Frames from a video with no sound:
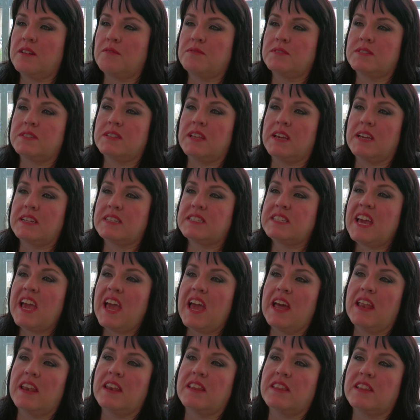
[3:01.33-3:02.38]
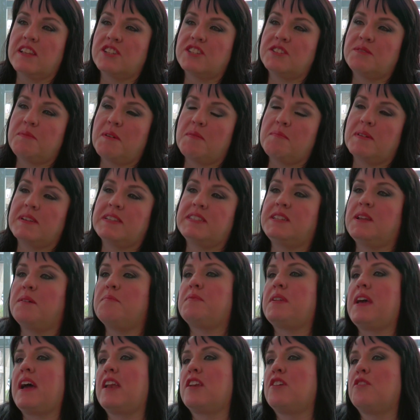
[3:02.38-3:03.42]
I was like 10, and then she met my
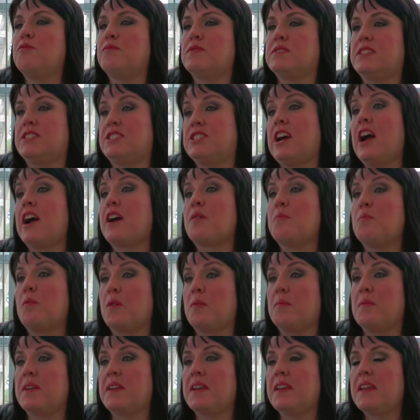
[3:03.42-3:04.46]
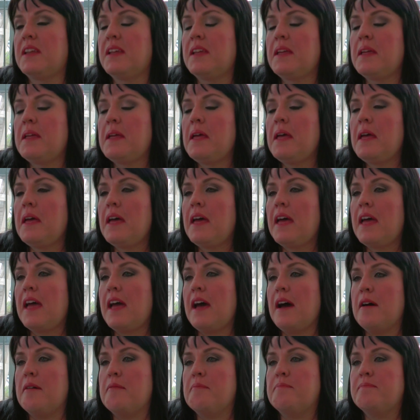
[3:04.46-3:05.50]
stepdad, who was a Jack
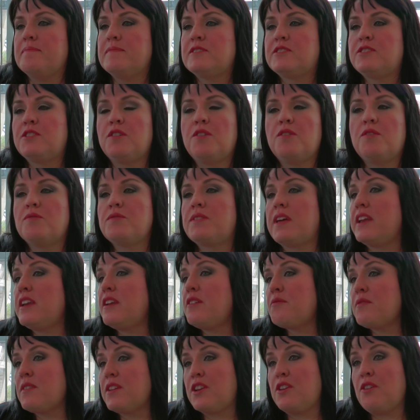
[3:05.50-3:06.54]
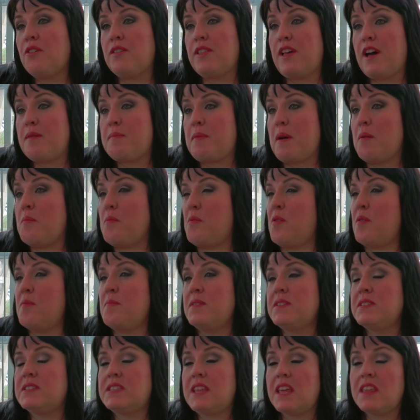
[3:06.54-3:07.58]
Mormon. So they didn't really know a lot about
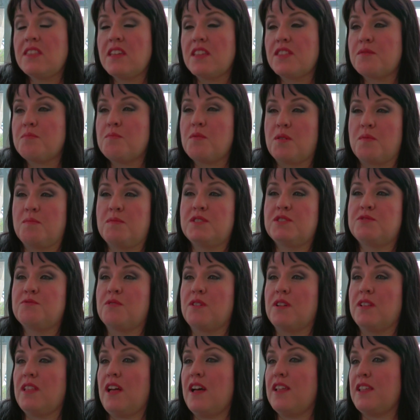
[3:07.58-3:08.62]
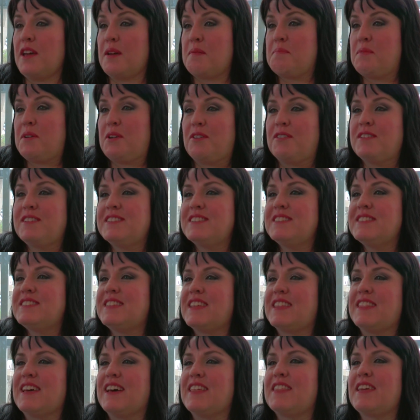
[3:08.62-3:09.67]
Mormons. They thought the Mormons were a lot like Puritans.
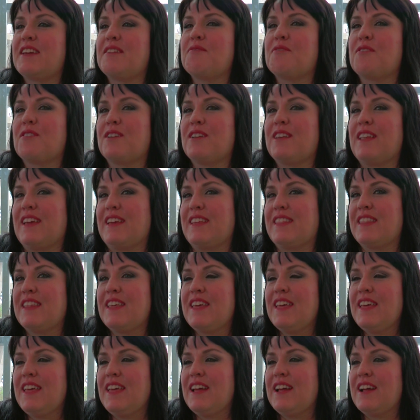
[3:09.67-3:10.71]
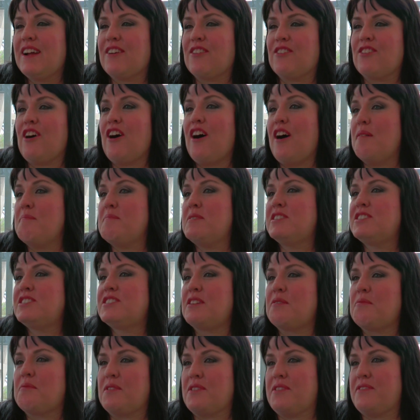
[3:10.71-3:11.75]
They thought they were like, or the Amish,
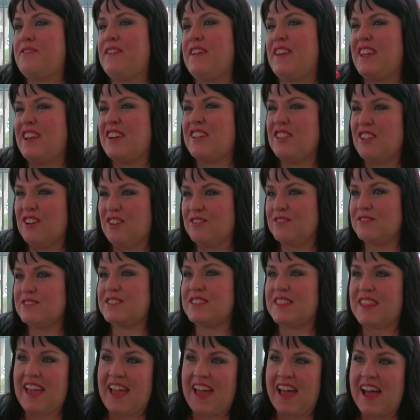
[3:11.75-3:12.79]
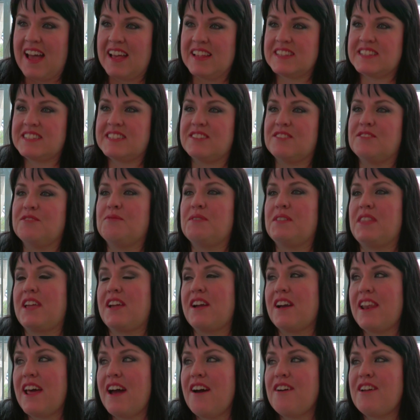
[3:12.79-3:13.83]
they wore the funny clothes and the hats. So when they
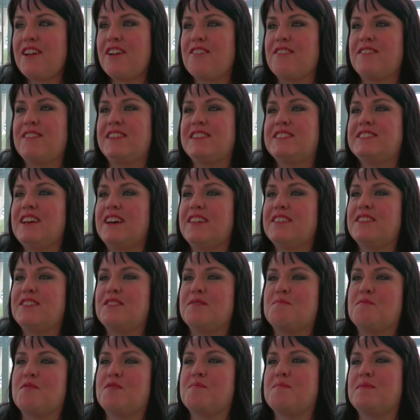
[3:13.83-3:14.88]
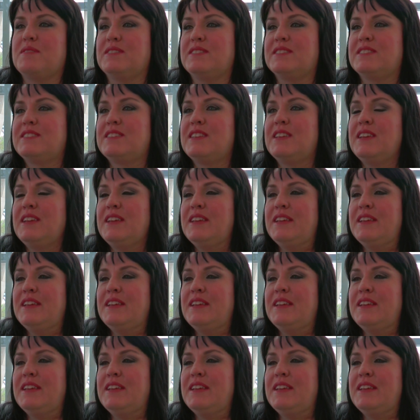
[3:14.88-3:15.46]
got out here and they saw that the Mormons